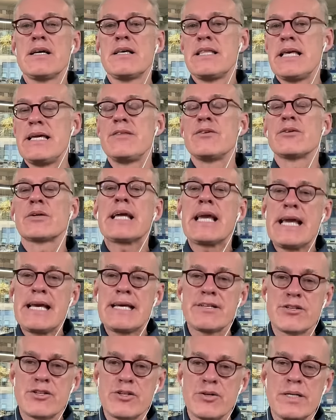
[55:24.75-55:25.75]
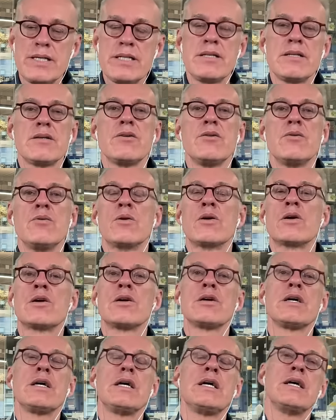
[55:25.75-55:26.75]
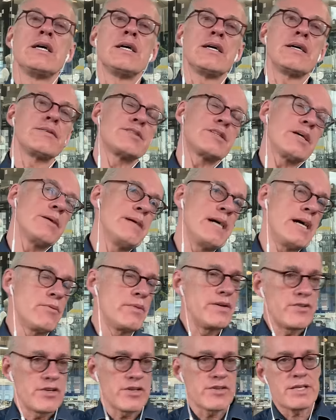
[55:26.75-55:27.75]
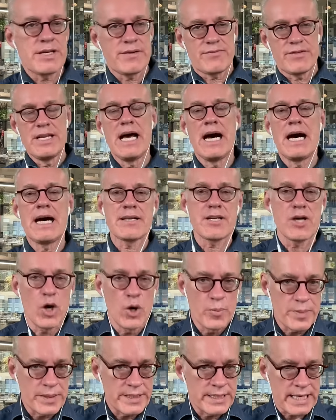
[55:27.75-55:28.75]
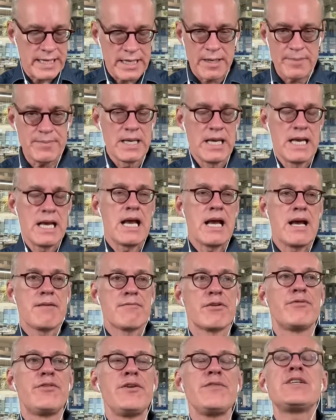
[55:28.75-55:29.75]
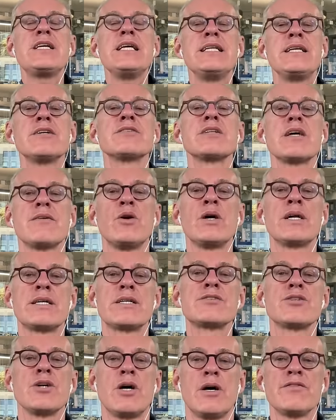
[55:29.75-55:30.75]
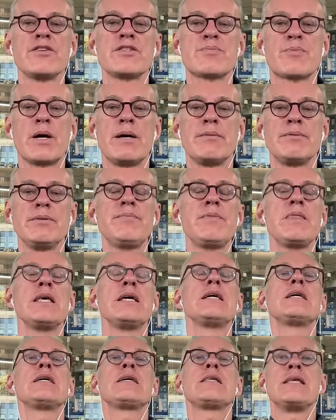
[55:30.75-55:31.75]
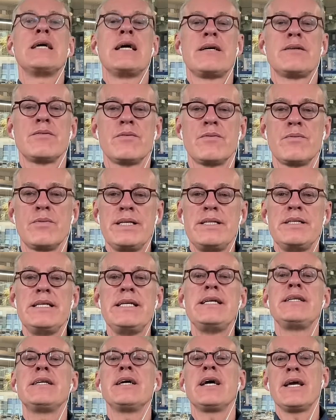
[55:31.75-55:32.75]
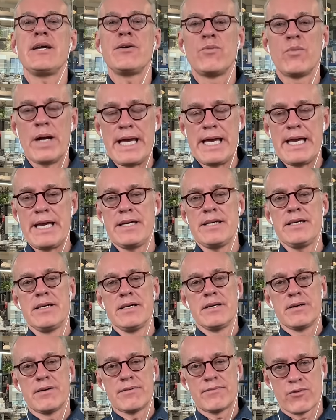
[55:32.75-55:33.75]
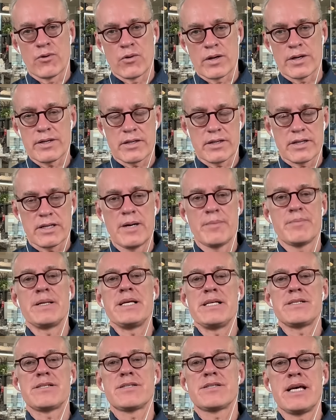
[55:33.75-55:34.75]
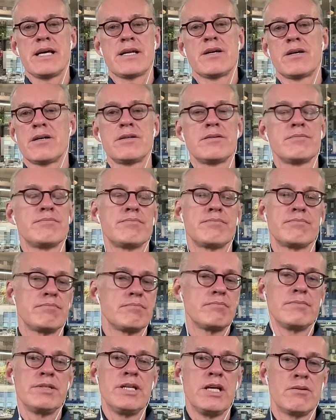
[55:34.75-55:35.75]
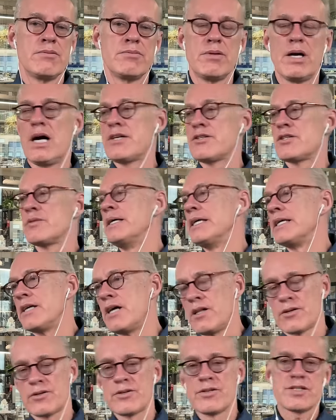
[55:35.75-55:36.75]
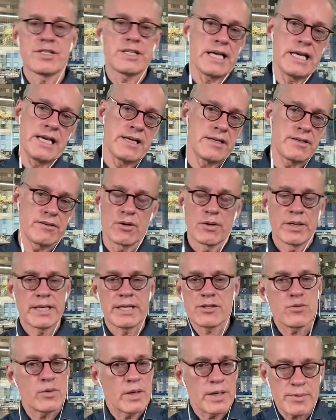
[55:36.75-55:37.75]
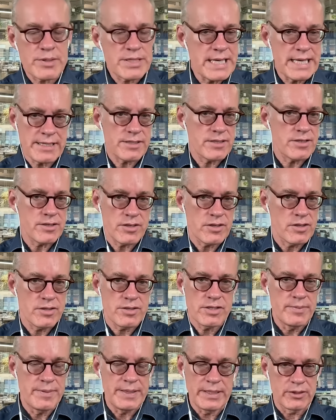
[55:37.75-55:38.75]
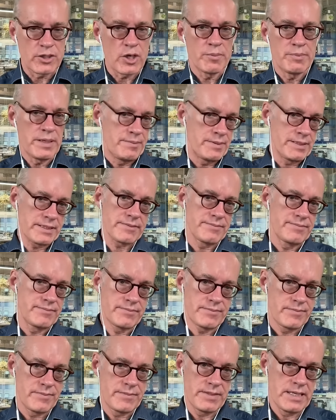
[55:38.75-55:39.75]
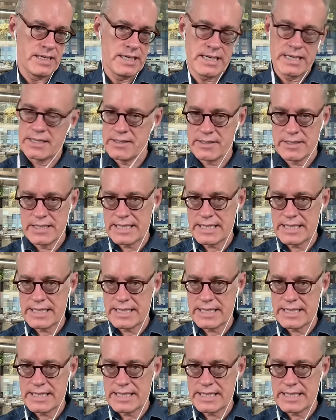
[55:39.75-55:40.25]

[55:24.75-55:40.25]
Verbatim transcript: they either can't do it or uh, somehow we just have not opened that up. For 15 years, I've wanted to solve this problem that we need a way for companies that are, you know, $100 million and growing at 20% to be able to go pop and